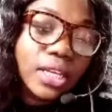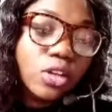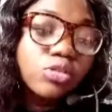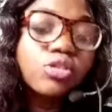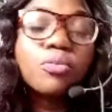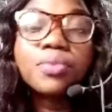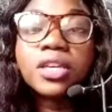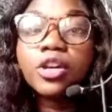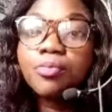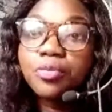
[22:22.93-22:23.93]
Also
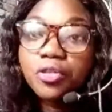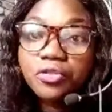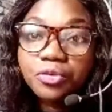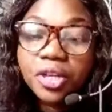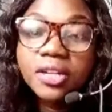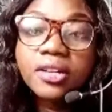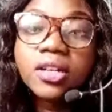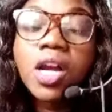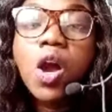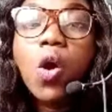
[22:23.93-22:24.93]
be a
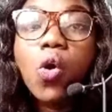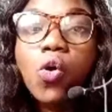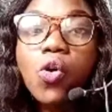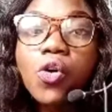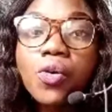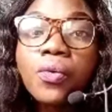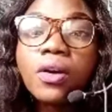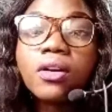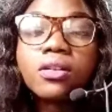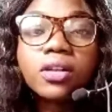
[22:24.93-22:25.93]
proofreader
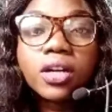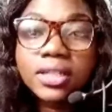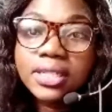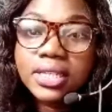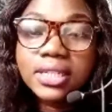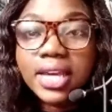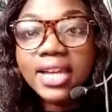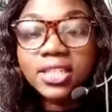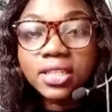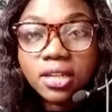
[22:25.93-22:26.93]
or a content
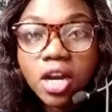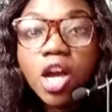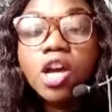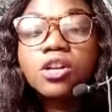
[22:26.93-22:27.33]
editor.